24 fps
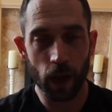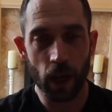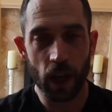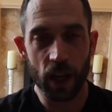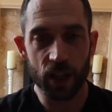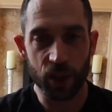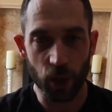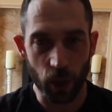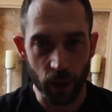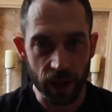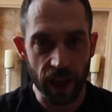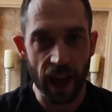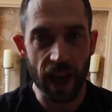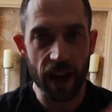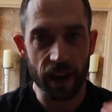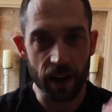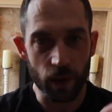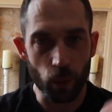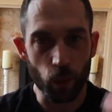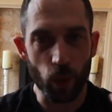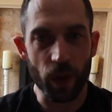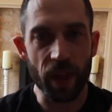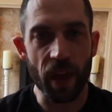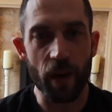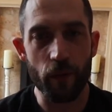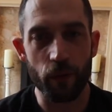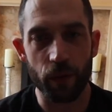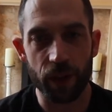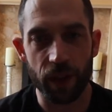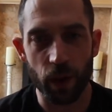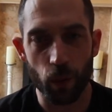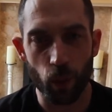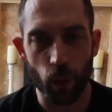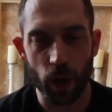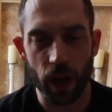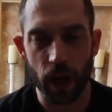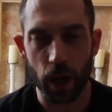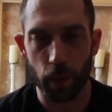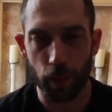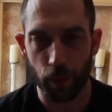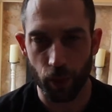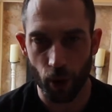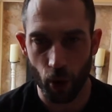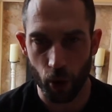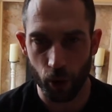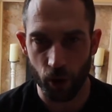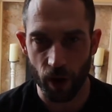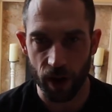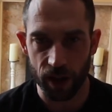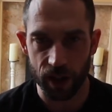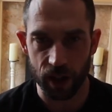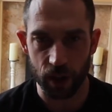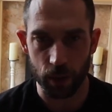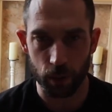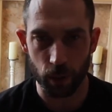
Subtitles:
So again, with everything, we can progress as